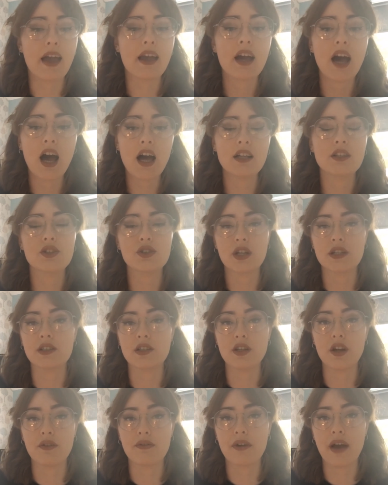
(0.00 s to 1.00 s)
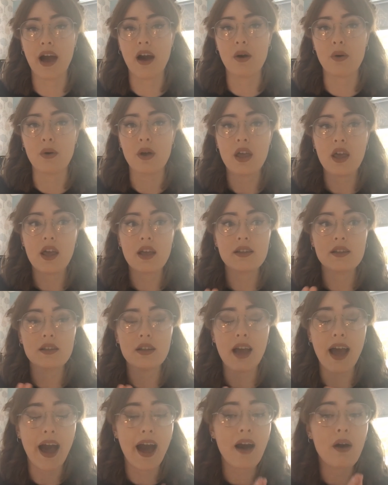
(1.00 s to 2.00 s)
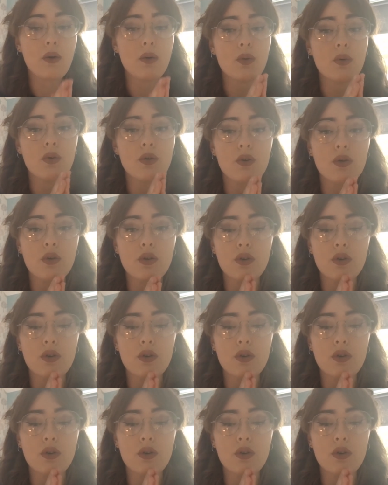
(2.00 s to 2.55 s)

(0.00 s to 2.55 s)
I can't stress enough how